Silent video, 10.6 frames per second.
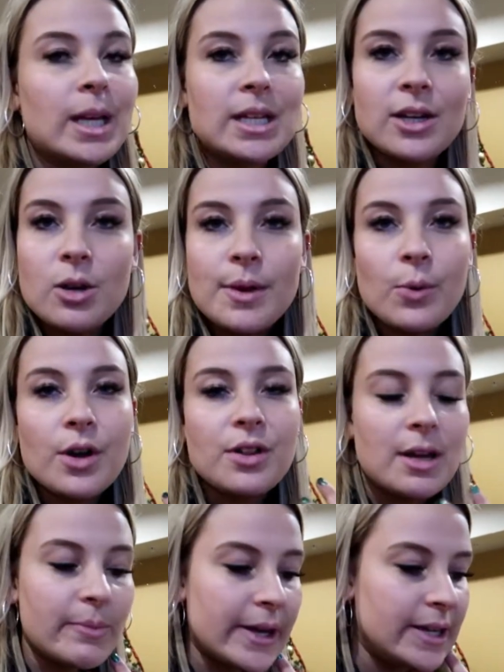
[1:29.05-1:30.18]
It's gonna be worth
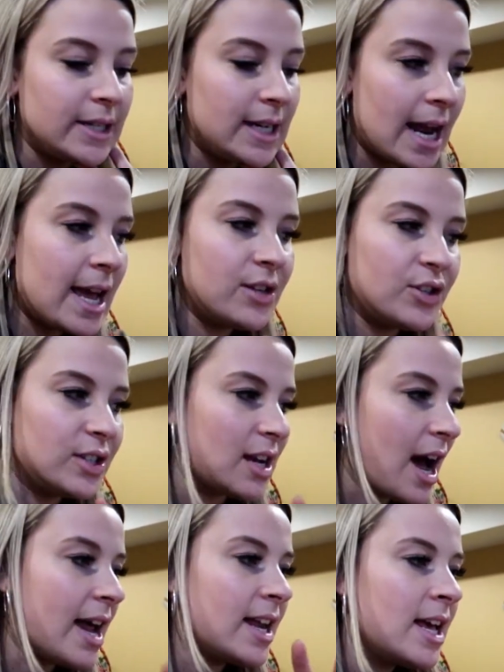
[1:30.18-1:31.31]
it because today is just
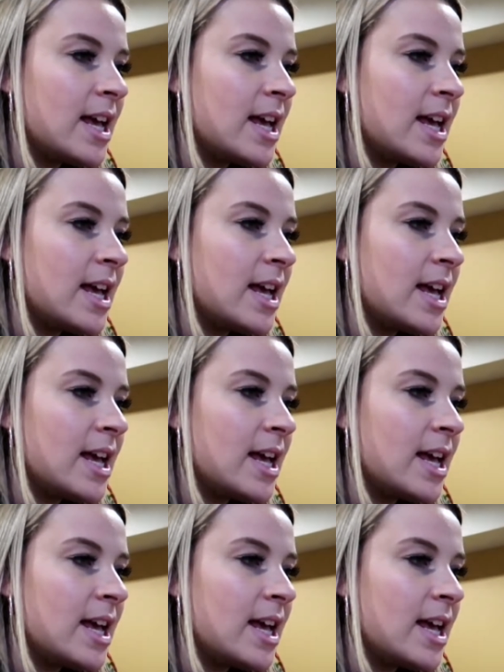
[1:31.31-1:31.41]
not,